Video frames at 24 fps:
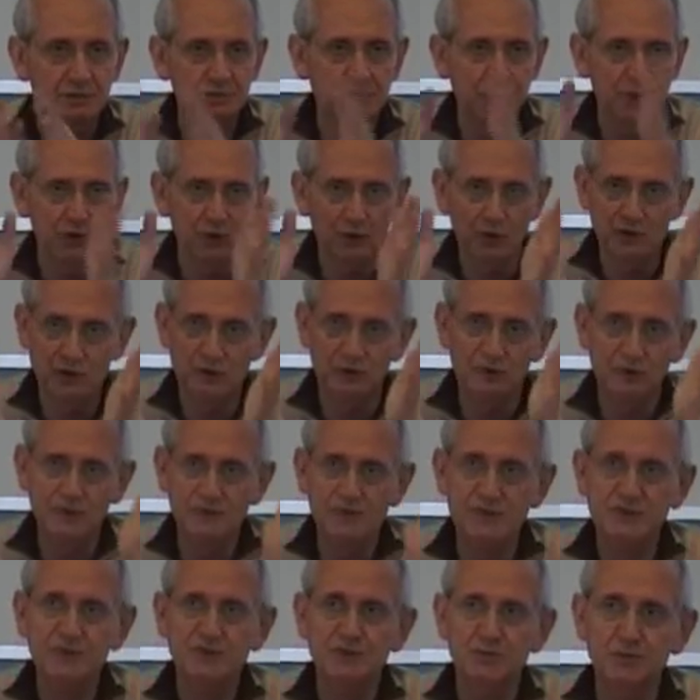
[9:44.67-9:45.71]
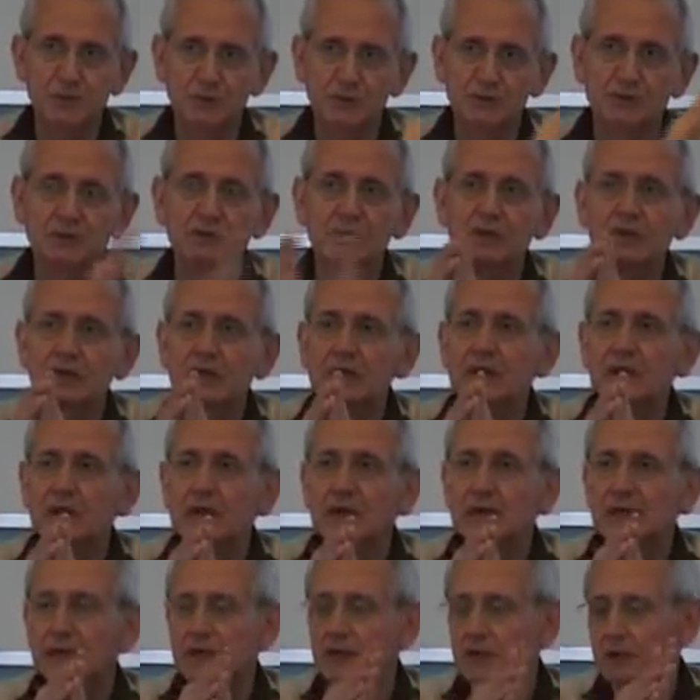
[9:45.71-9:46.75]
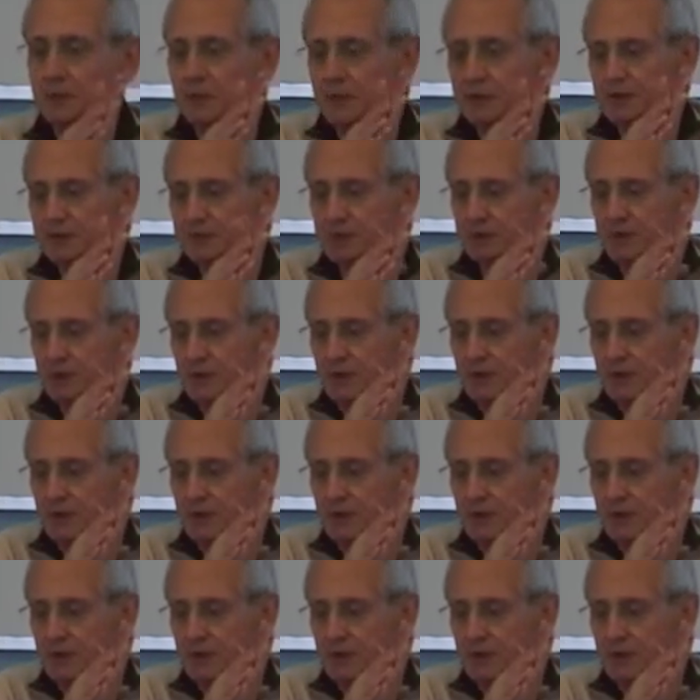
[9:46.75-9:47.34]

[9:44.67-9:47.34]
because of the 6-month limit,